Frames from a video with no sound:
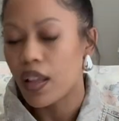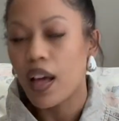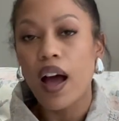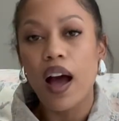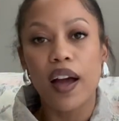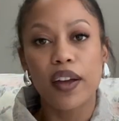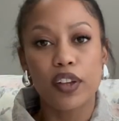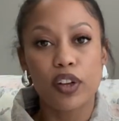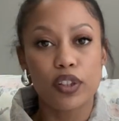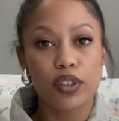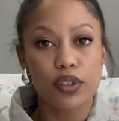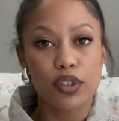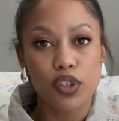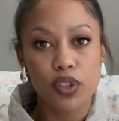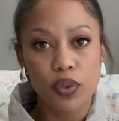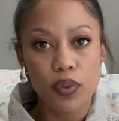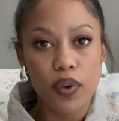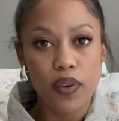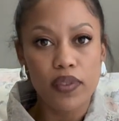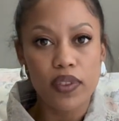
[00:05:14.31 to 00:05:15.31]
I got
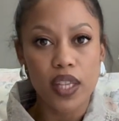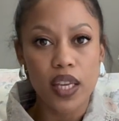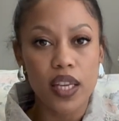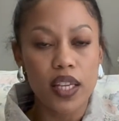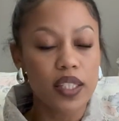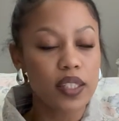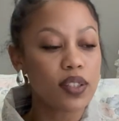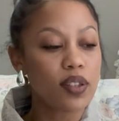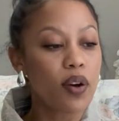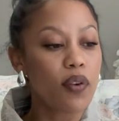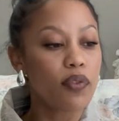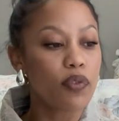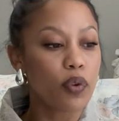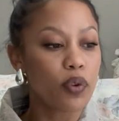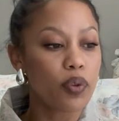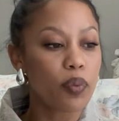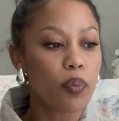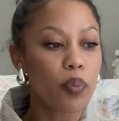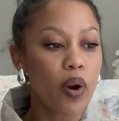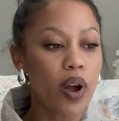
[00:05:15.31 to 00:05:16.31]
2 of these for the
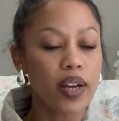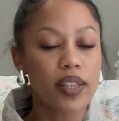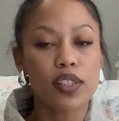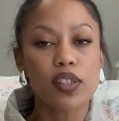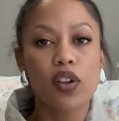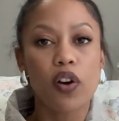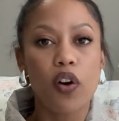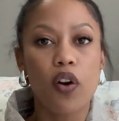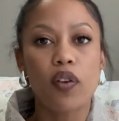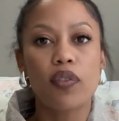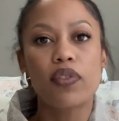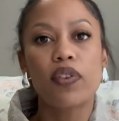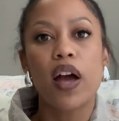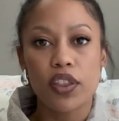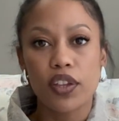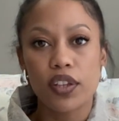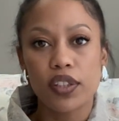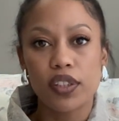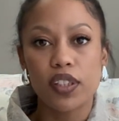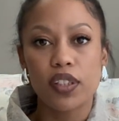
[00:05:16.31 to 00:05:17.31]
price of
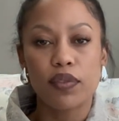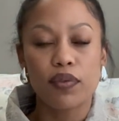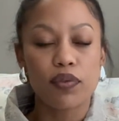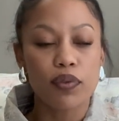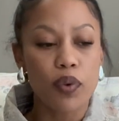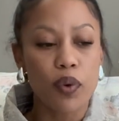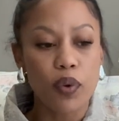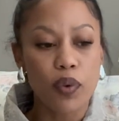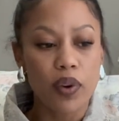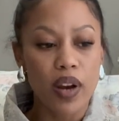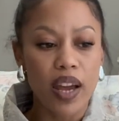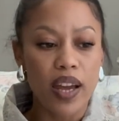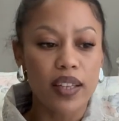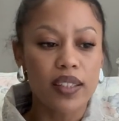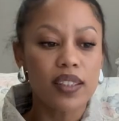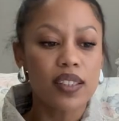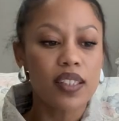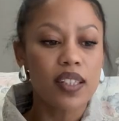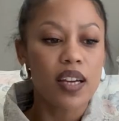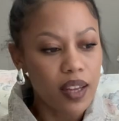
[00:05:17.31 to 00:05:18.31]
34 Rand.